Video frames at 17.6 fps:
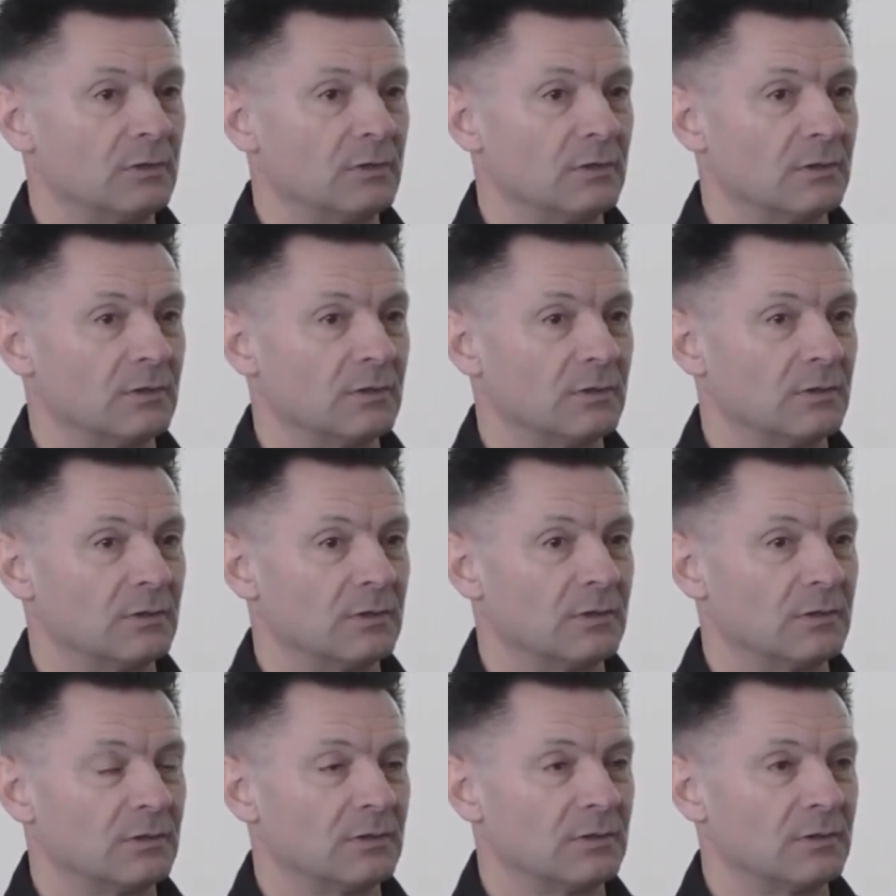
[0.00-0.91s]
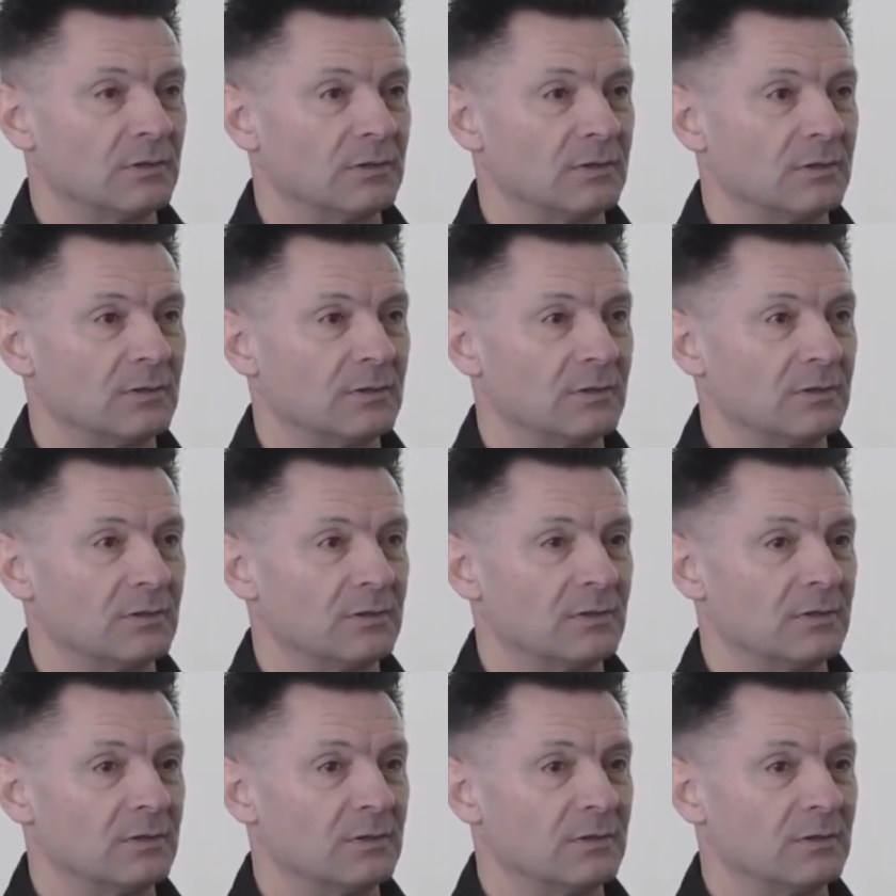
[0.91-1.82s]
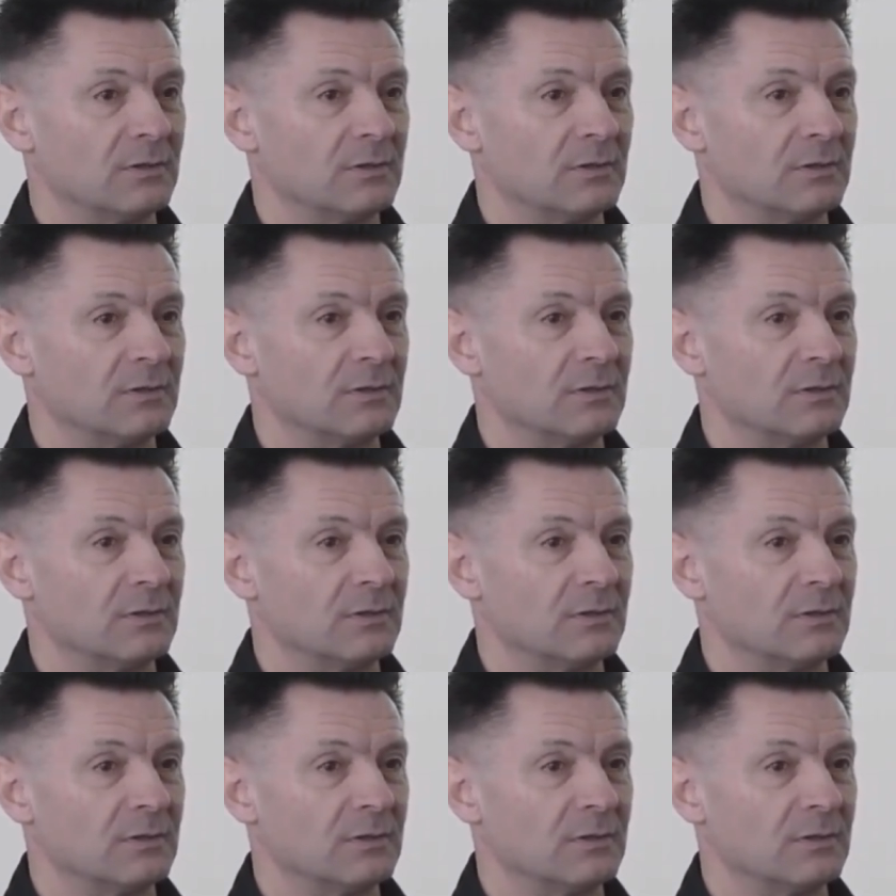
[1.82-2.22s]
[no speech]